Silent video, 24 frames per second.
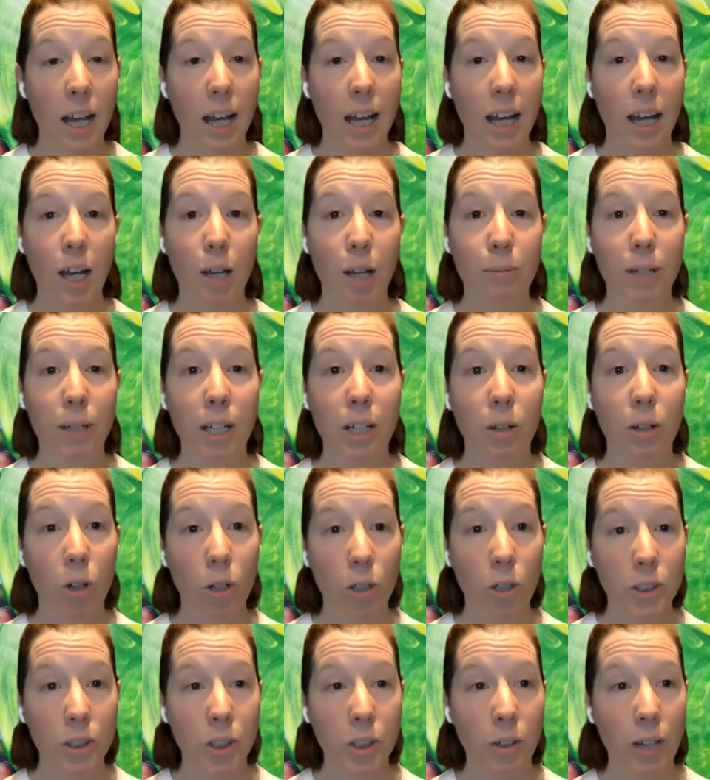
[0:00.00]
and
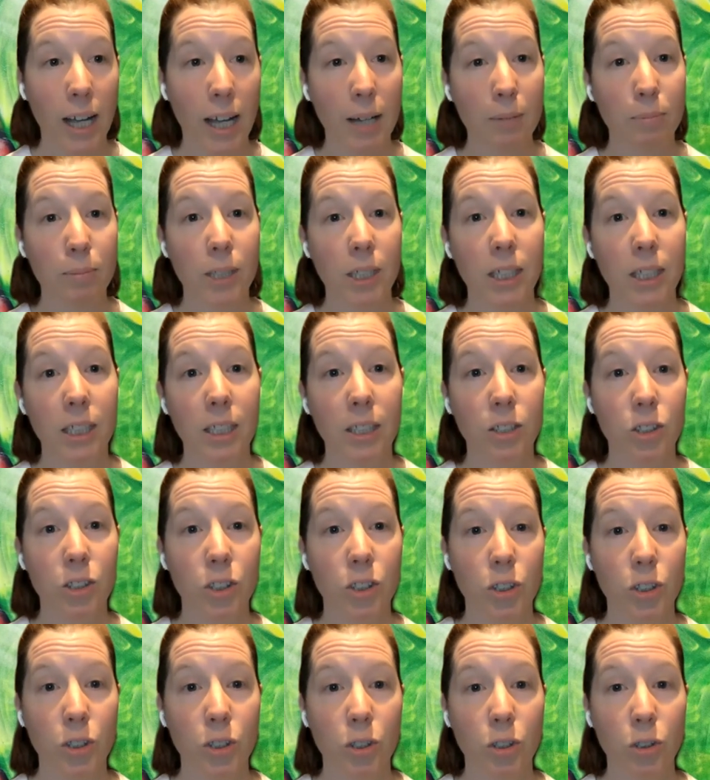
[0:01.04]
also happy
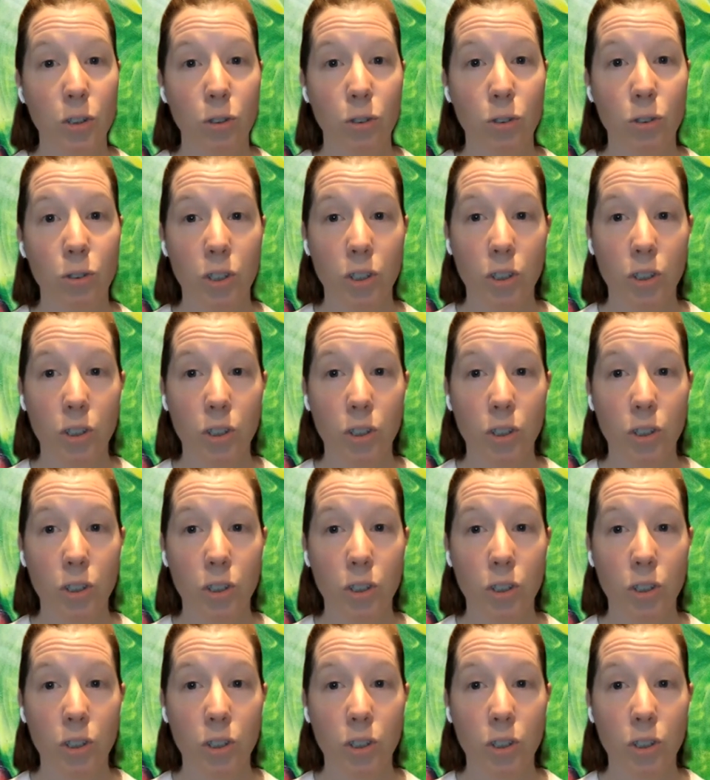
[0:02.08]
to